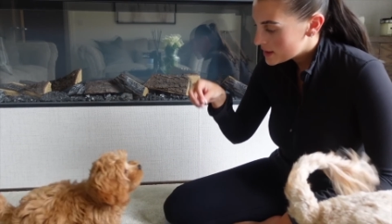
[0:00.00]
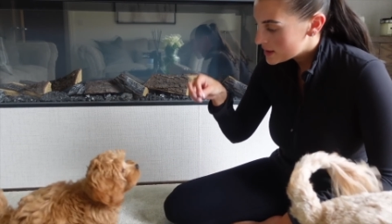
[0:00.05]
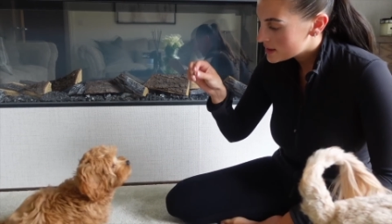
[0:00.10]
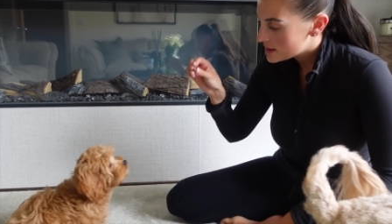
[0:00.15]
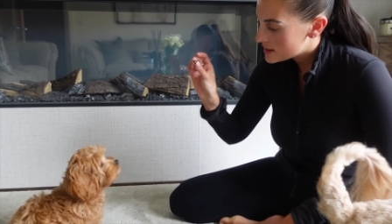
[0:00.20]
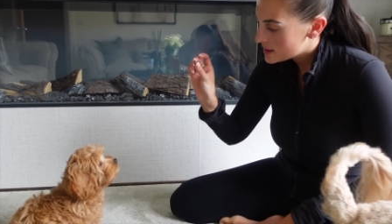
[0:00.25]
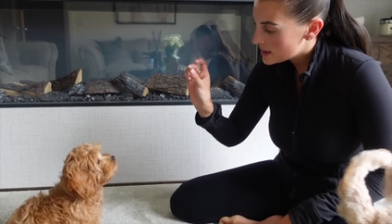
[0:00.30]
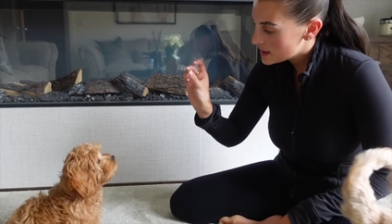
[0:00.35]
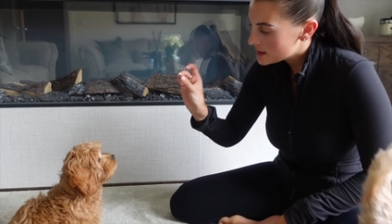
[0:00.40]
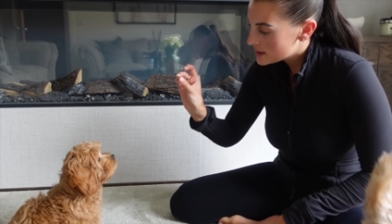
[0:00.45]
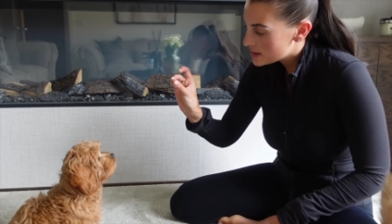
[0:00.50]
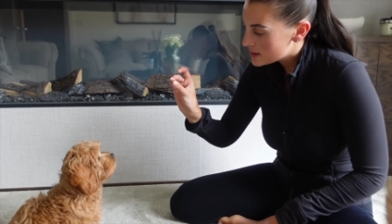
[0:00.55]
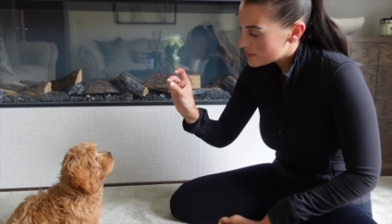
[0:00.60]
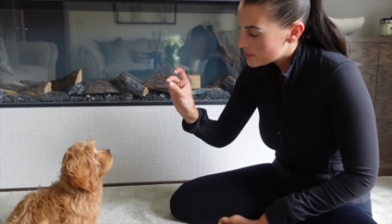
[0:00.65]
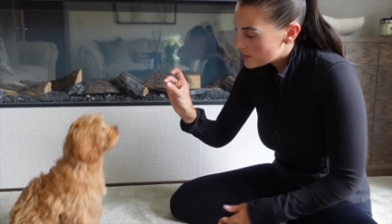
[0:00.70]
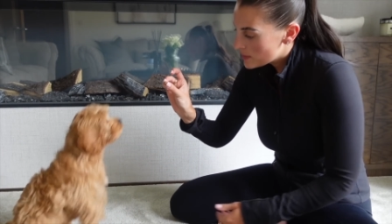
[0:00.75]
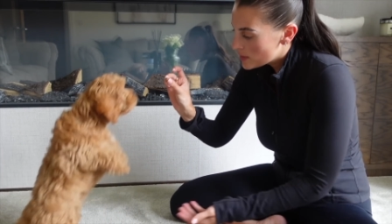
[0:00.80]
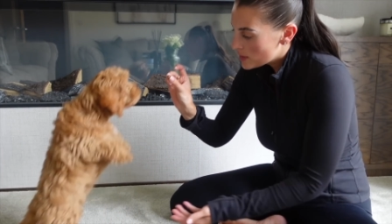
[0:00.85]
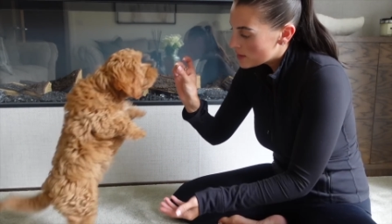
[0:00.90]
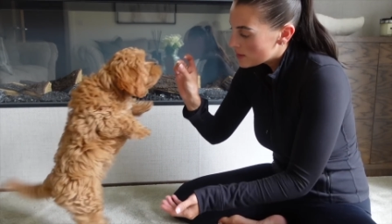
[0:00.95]
Sit.
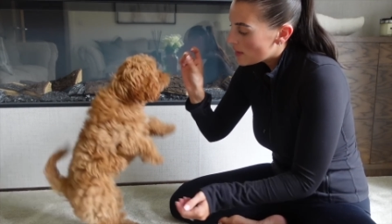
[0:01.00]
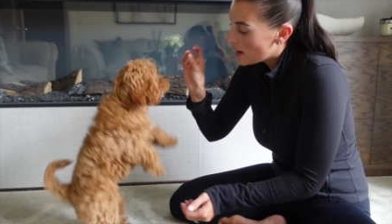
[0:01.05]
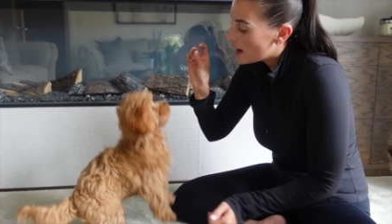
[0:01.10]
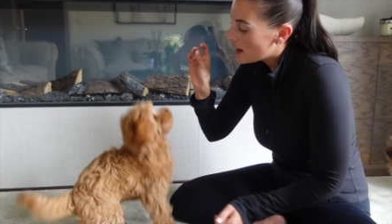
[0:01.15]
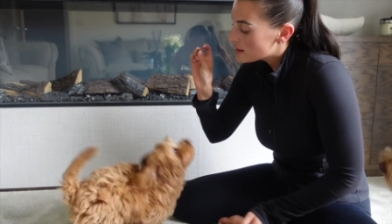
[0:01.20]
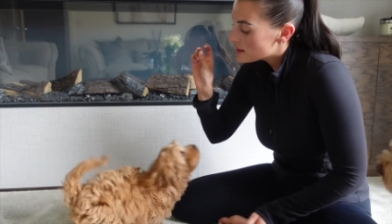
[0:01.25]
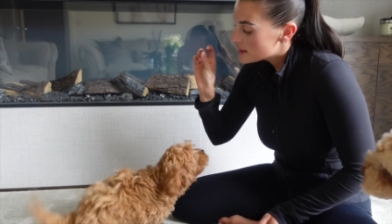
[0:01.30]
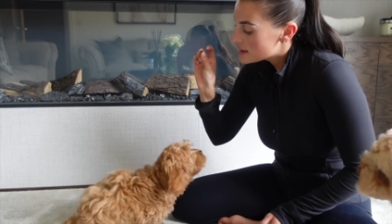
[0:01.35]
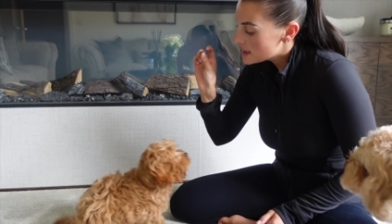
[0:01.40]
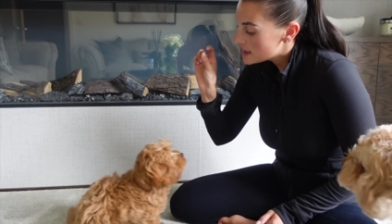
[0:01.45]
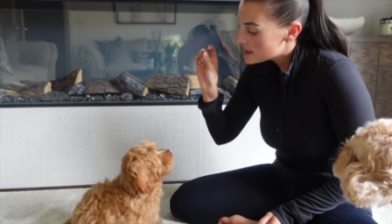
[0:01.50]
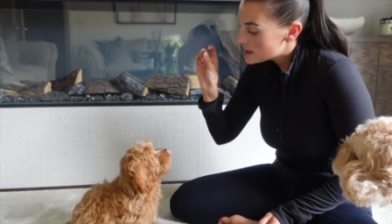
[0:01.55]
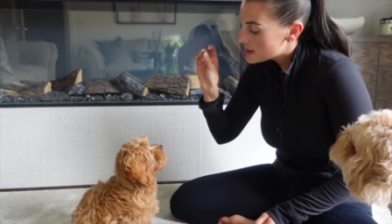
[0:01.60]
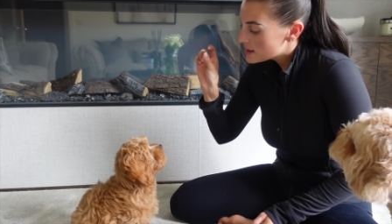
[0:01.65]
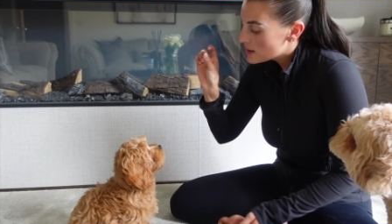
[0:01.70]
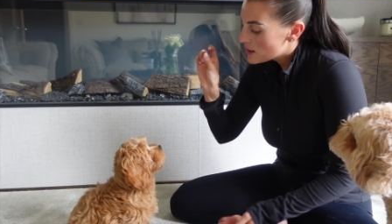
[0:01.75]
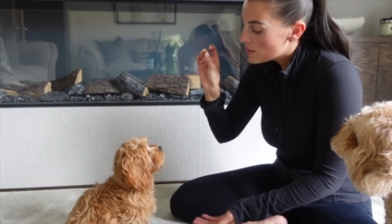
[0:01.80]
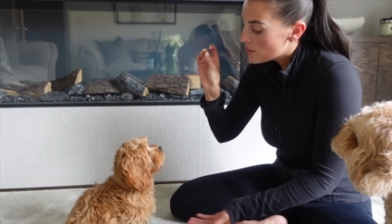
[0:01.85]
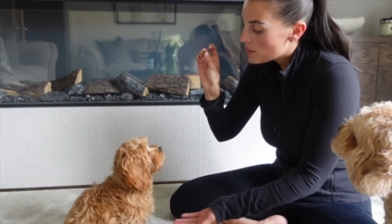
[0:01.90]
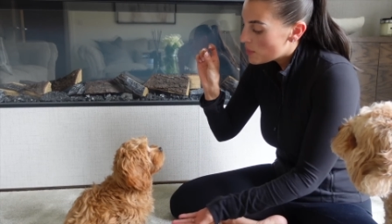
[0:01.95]
Uh, sit.
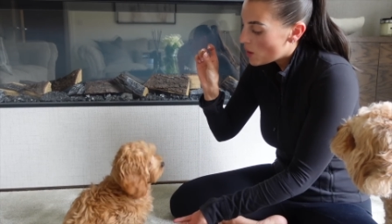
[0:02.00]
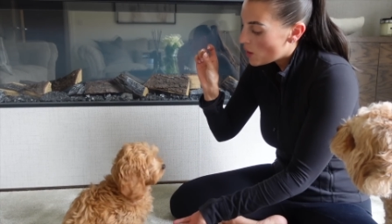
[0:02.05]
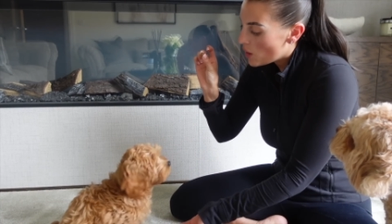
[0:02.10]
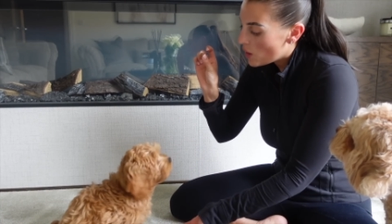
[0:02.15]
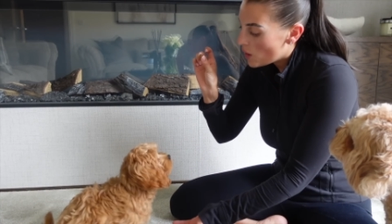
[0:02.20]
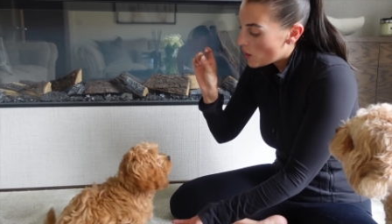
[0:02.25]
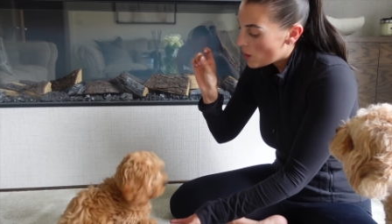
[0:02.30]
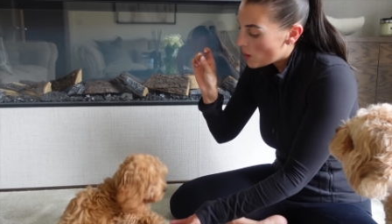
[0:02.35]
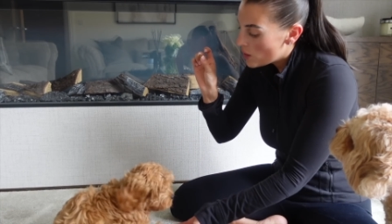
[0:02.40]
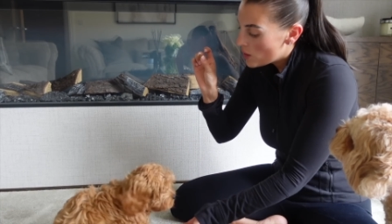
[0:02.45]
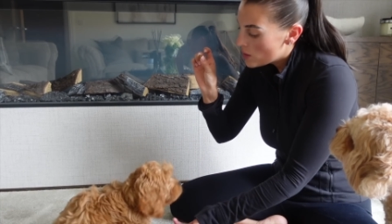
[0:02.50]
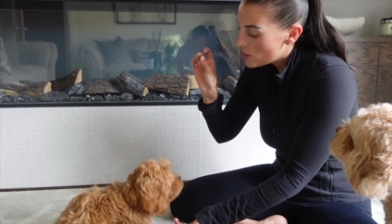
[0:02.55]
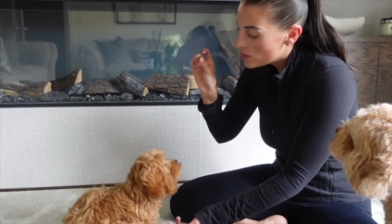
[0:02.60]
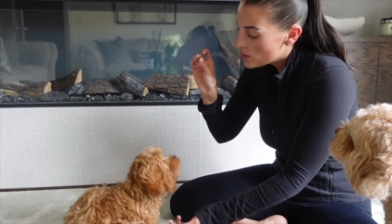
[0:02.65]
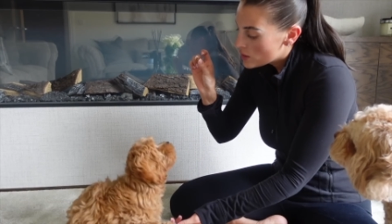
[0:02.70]
Paw.